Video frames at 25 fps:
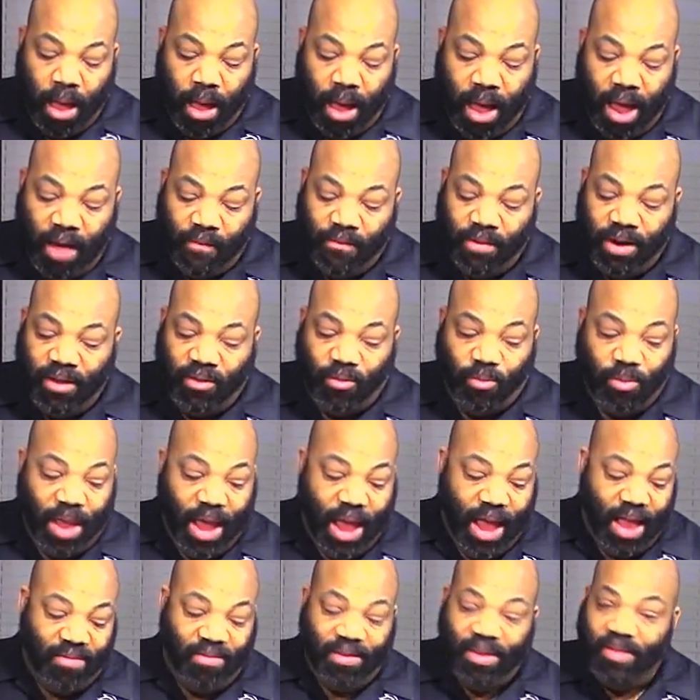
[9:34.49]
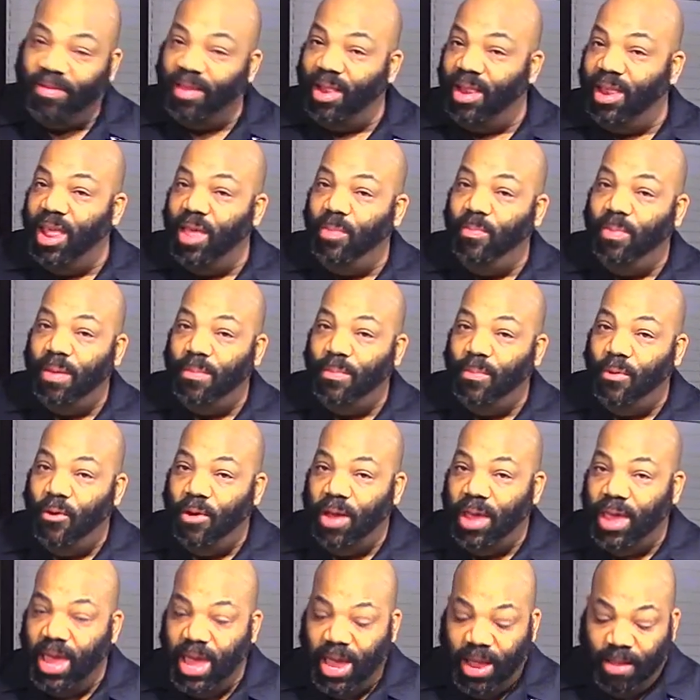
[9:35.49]
However, this one has just a little bit
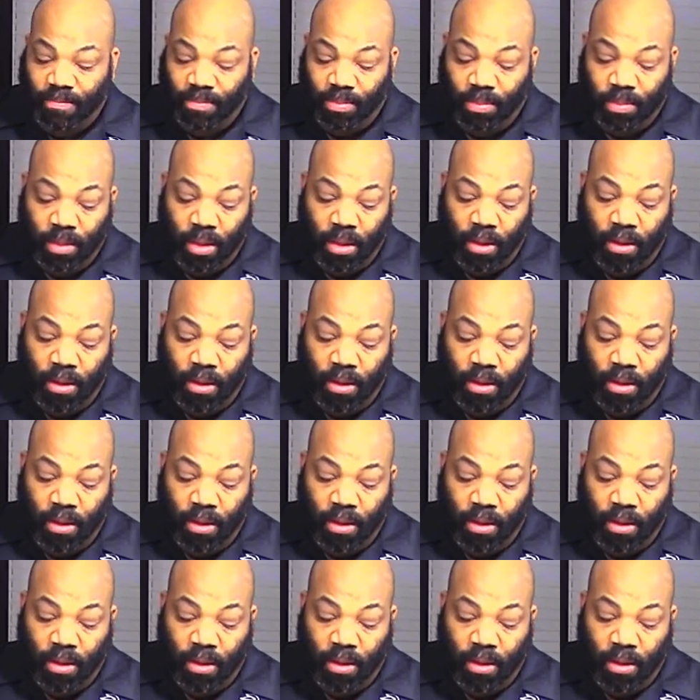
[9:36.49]
more heat.